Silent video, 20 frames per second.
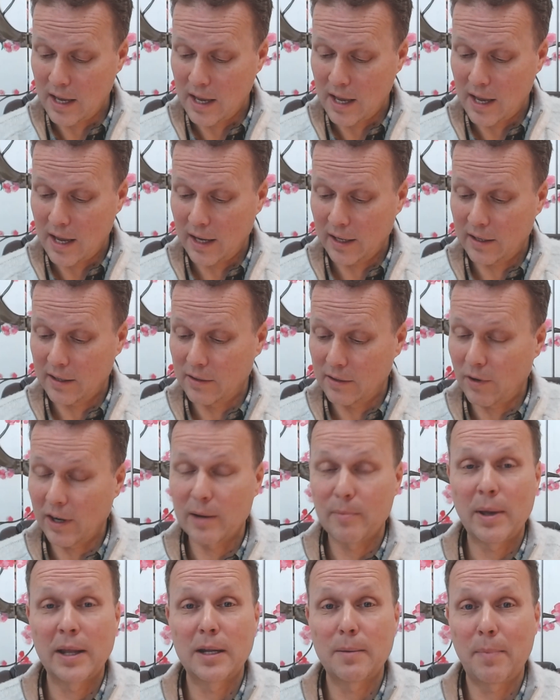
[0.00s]
I can
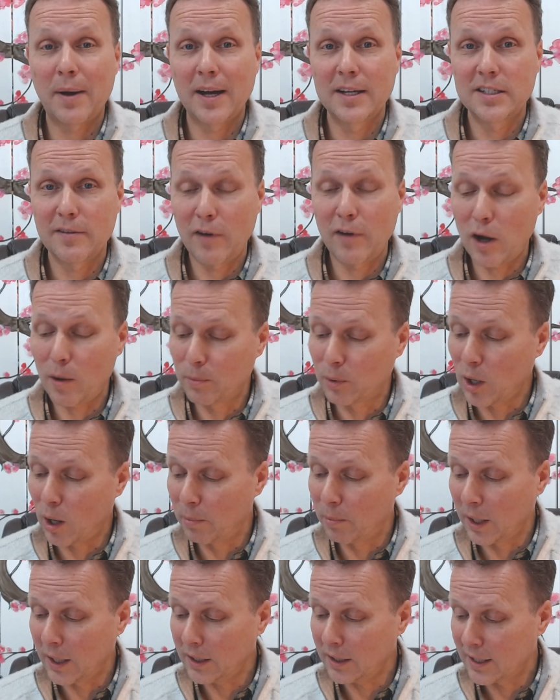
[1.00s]
recommend a pint of
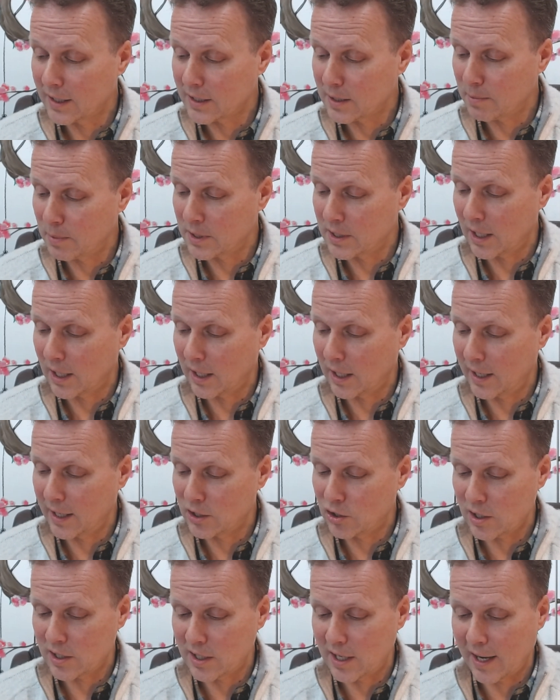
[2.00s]
Hobgoblin as a particularly
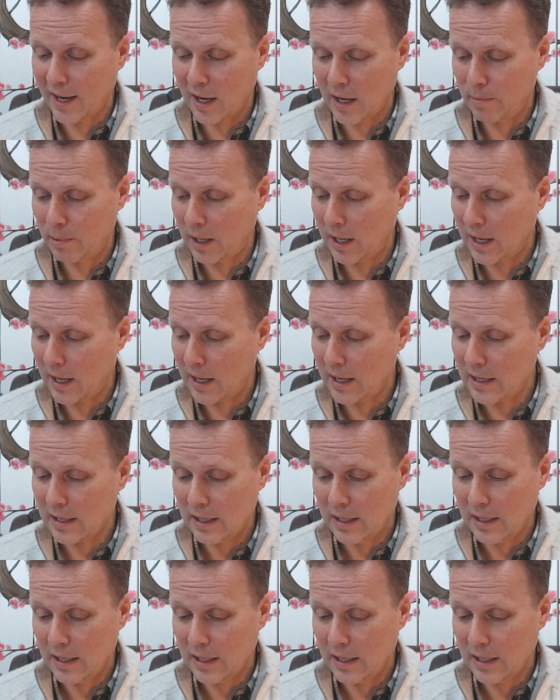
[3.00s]
interesting IPA.